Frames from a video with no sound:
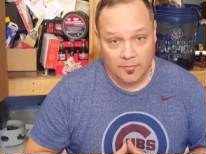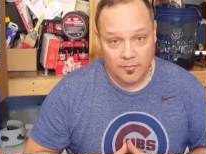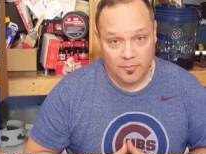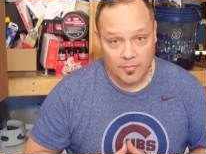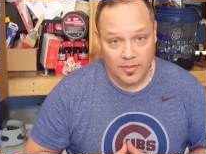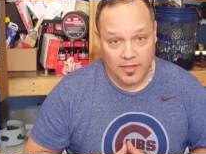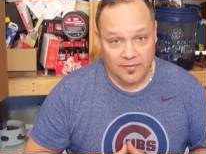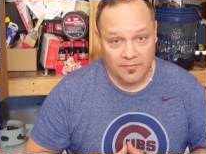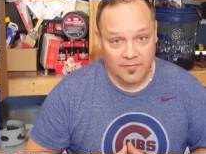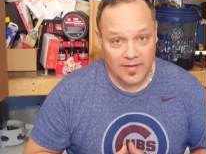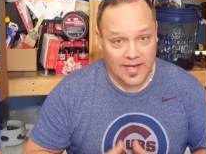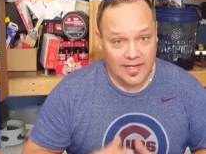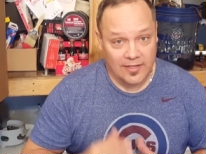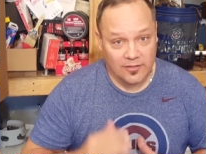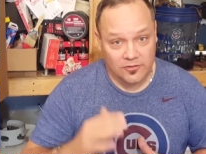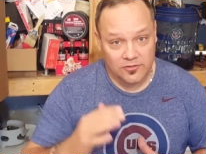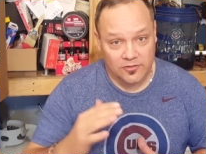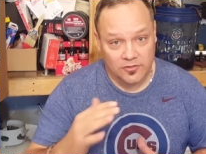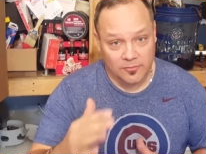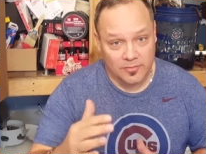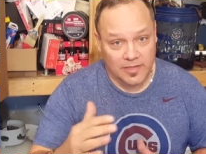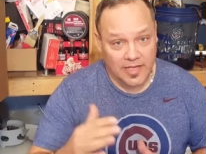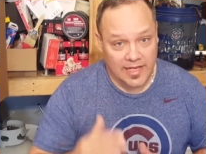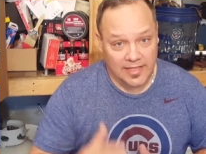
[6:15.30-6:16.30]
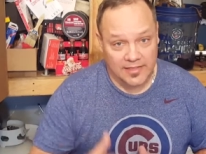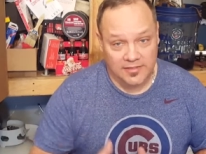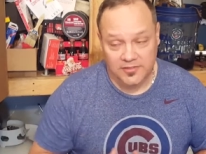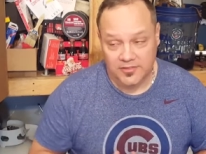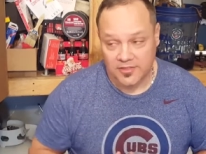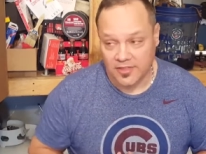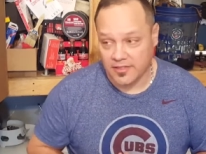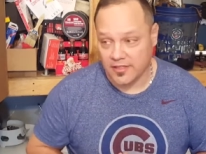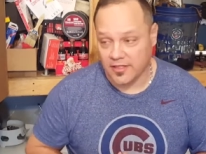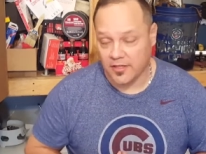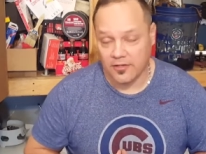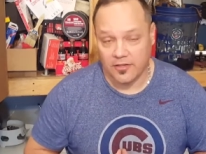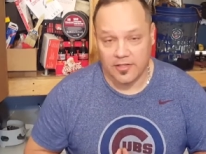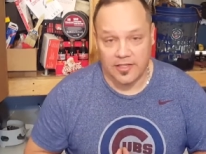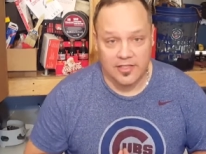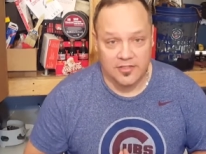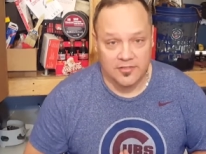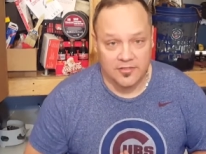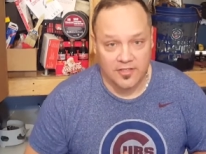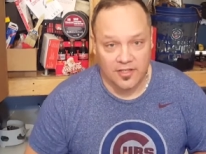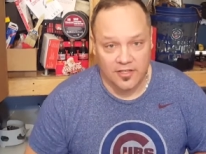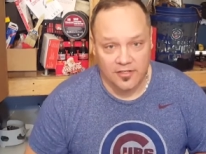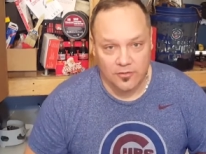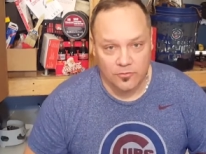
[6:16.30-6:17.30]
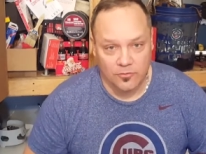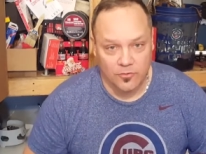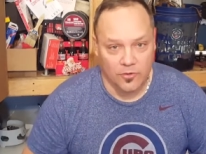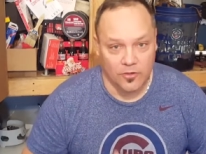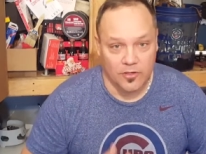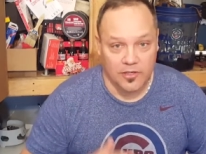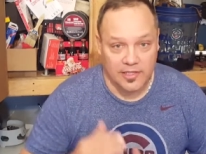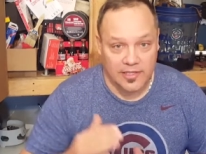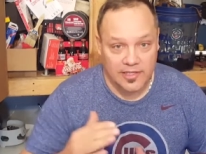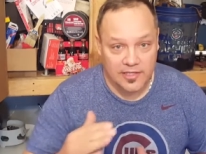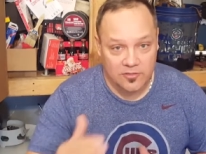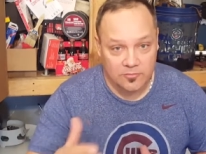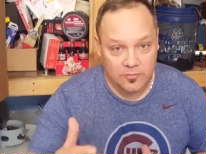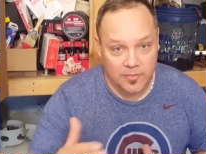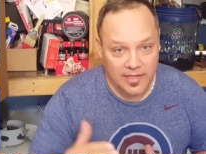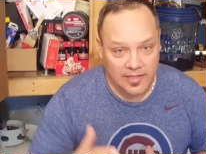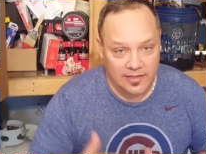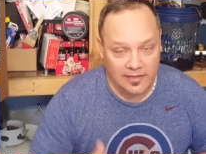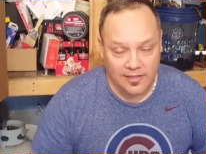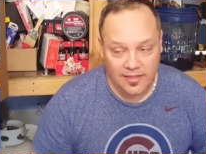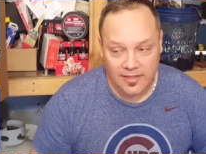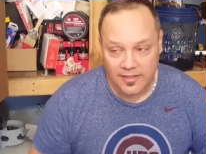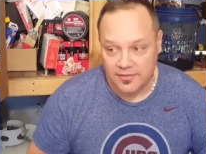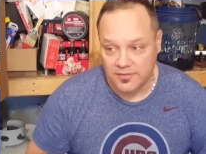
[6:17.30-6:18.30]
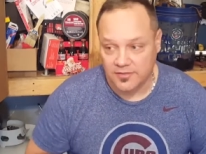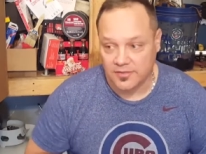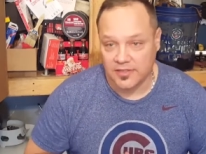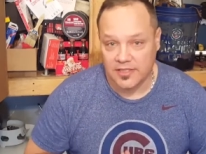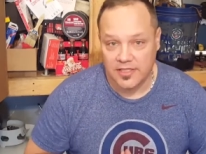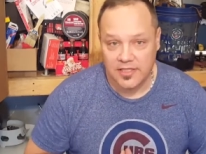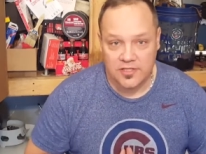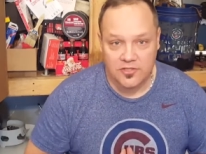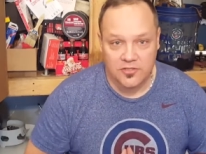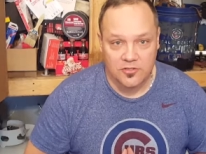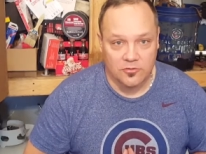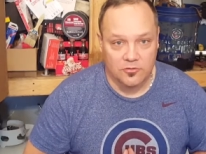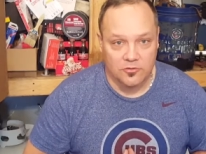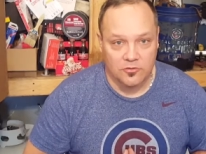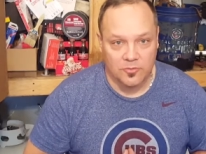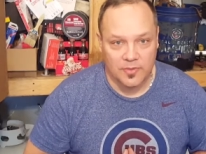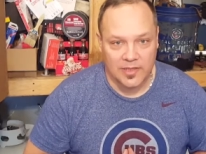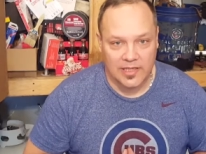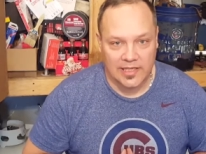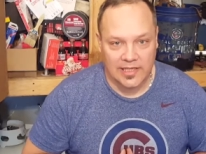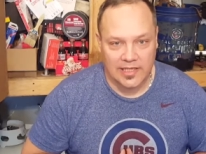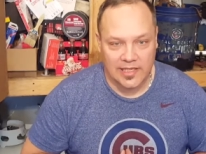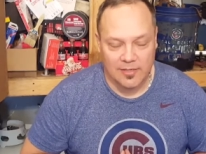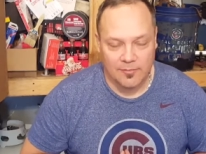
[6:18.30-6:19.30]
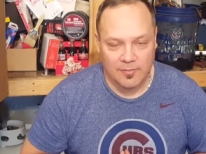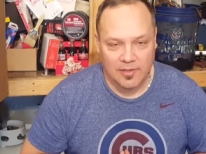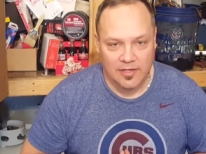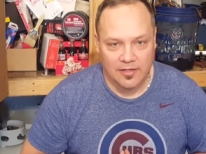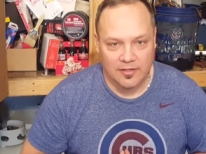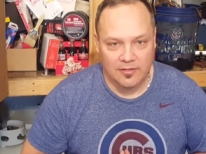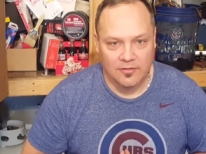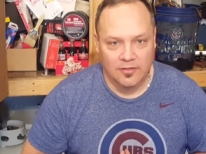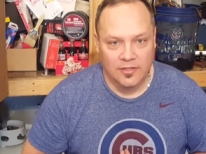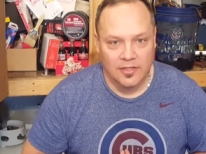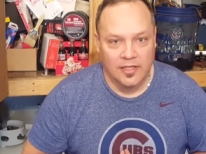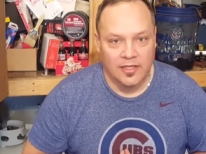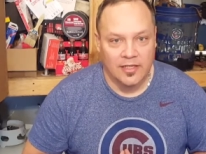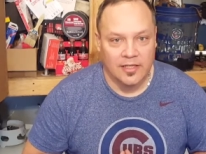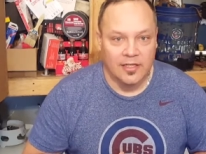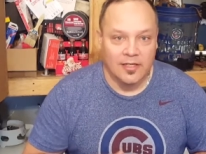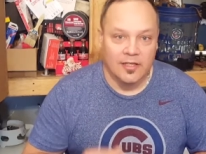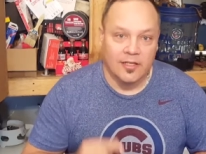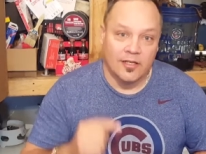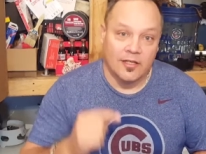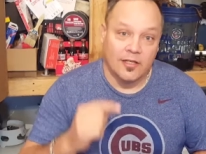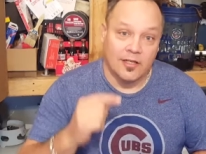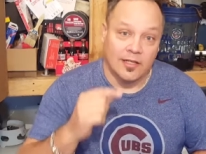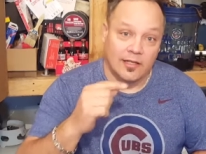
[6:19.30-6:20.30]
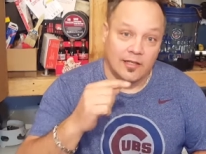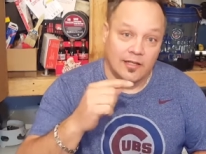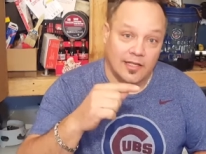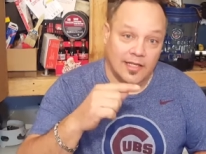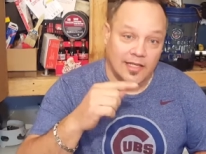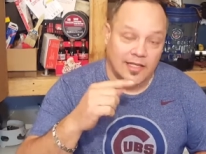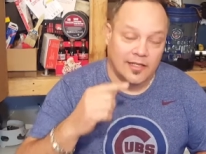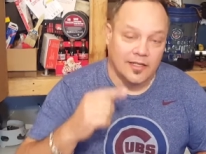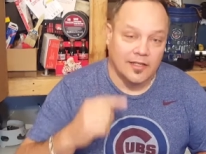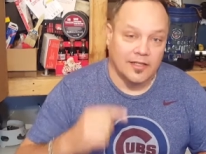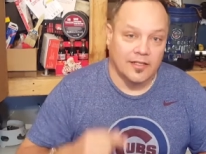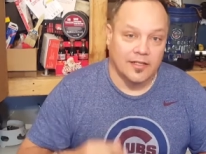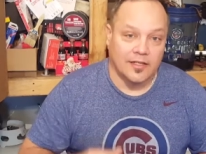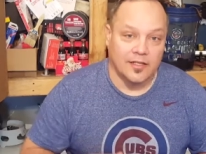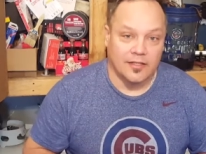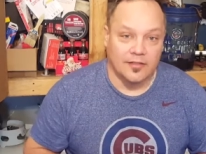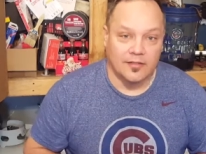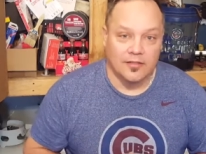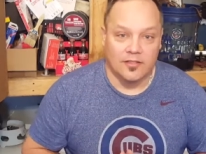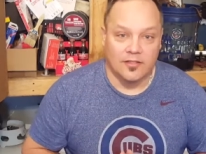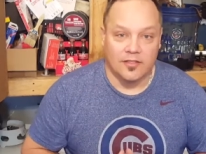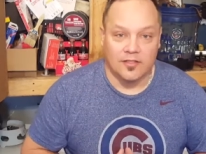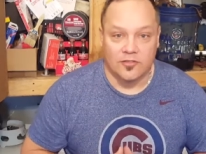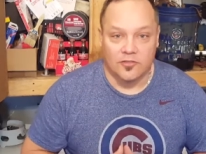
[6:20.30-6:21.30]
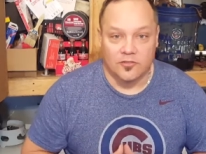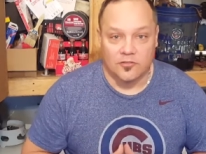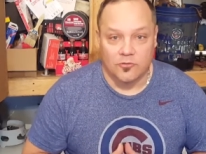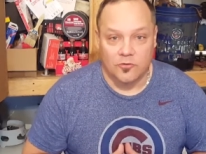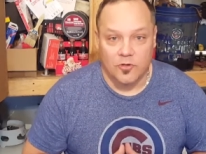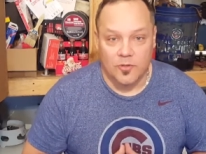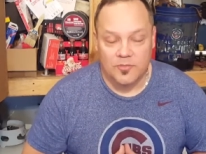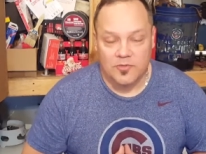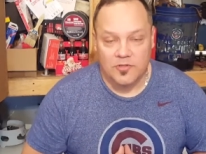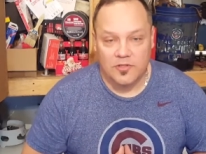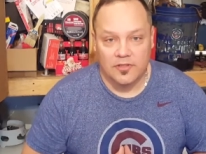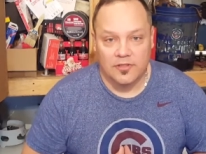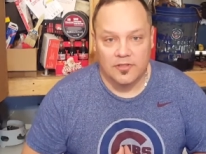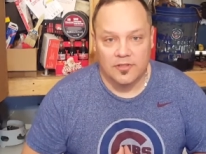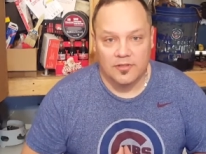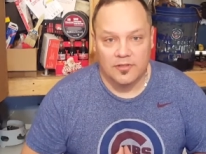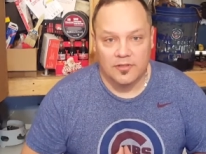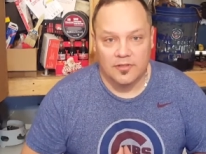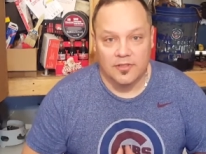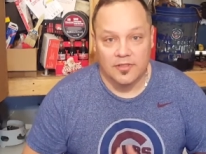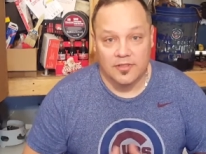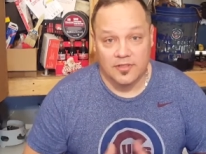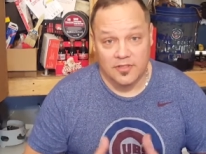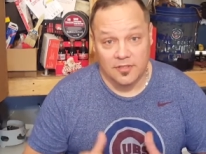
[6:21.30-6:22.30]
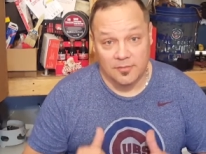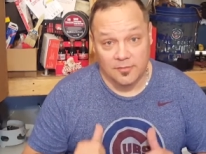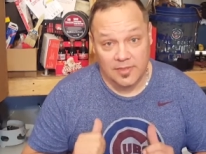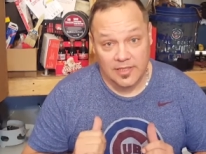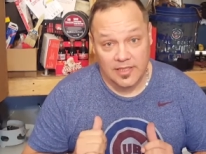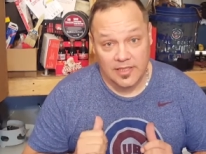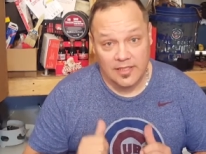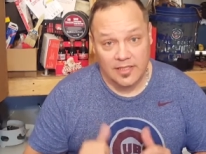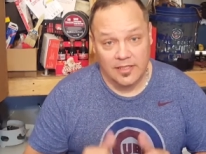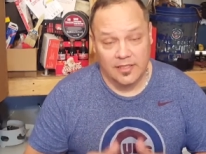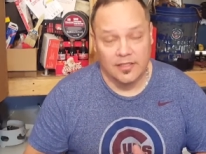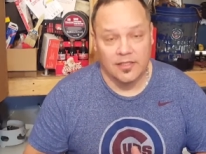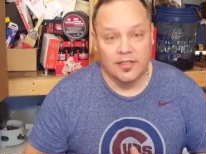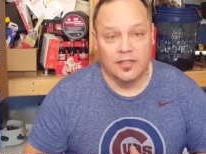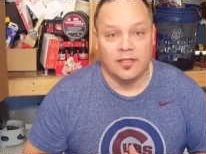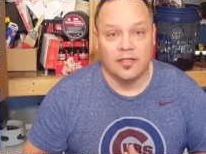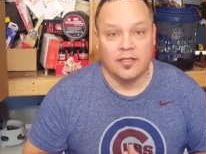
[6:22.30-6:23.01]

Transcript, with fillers: But if I know some guy sitting there and he's done the work and he's made a list and he shoots me an email link in the description to me.